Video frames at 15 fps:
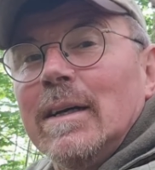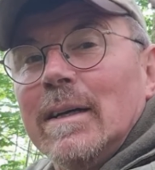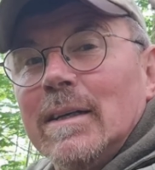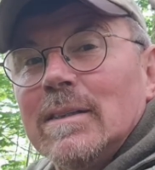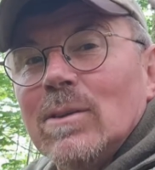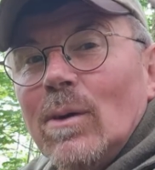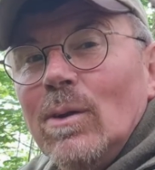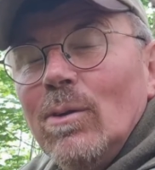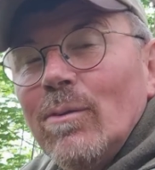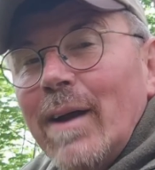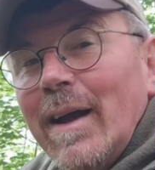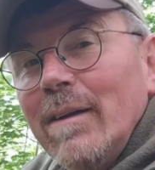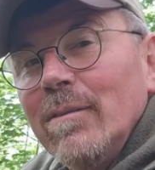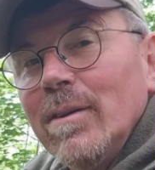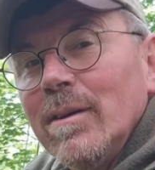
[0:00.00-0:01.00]
So I looked
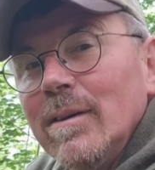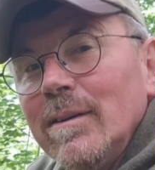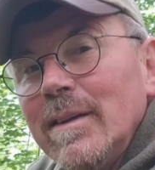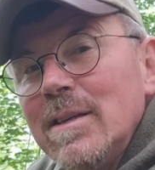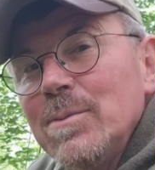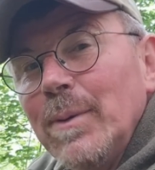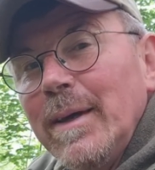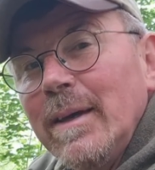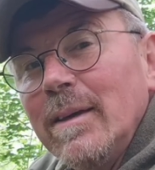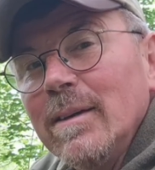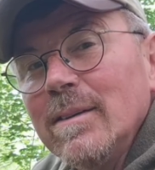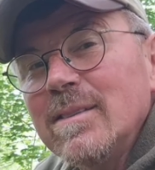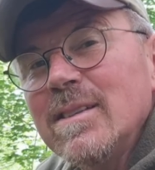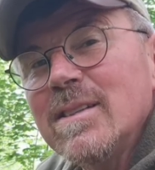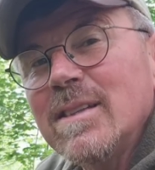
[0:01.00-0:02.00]
round this week
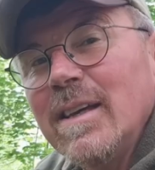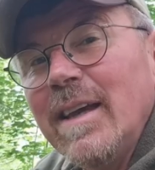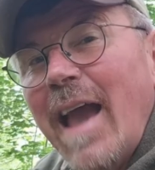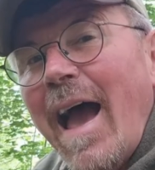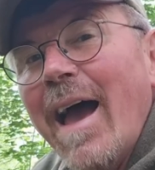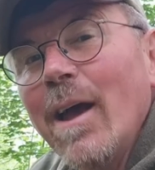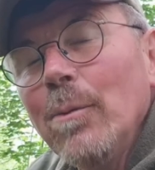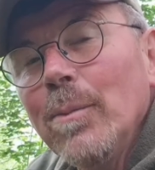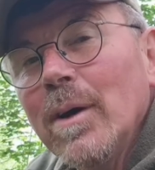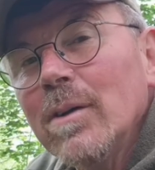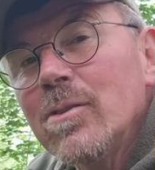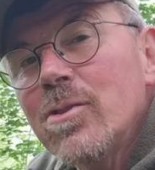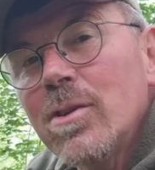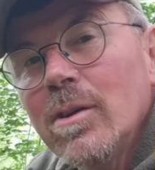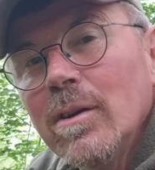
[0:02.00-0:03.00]
to see how
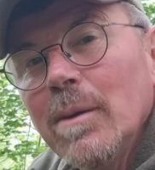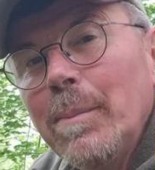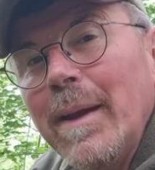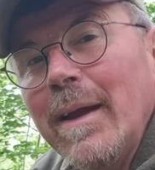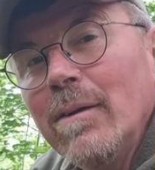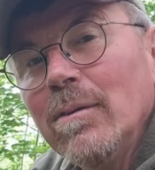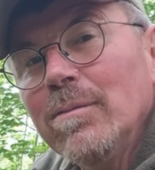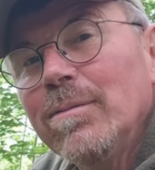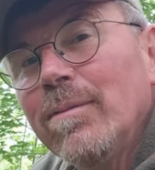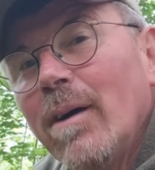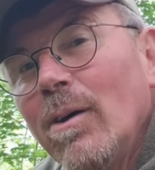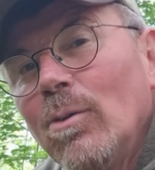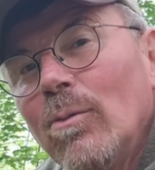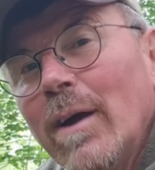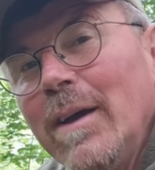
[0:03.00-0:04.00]
much a pair of
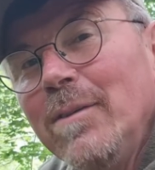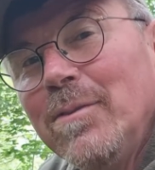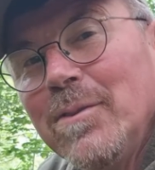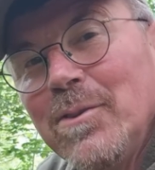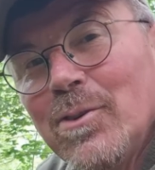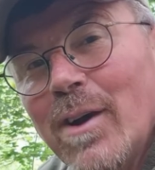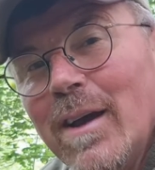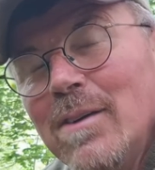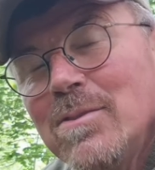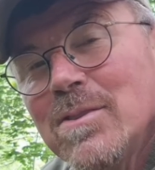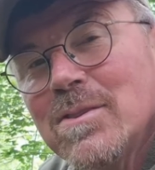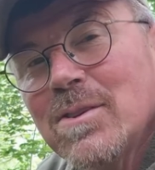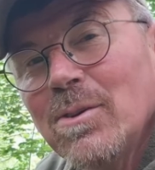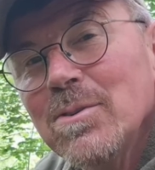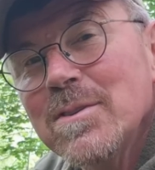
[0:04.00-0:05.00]
file raven
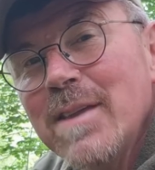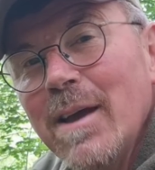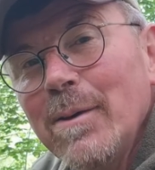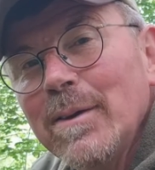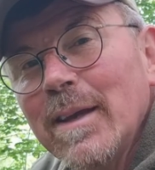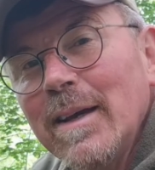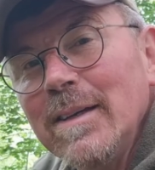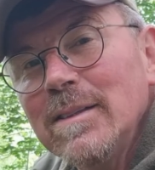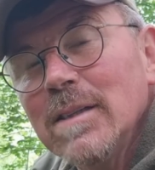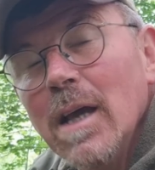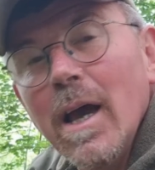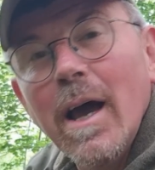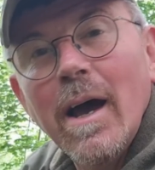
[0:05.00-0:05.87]
trousers cost nowadays.